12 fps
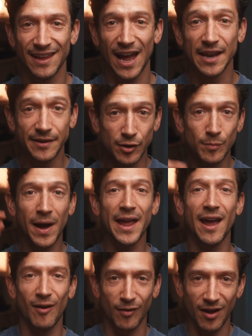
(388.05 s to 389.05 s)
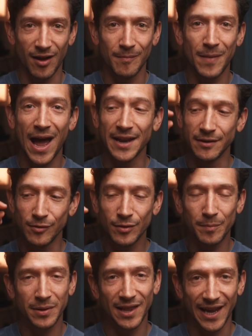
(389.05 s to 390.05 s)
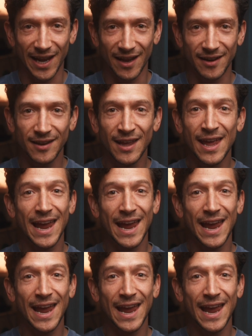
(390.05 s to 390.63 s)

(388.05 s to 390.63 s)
I knew my outcome, I knew the plan,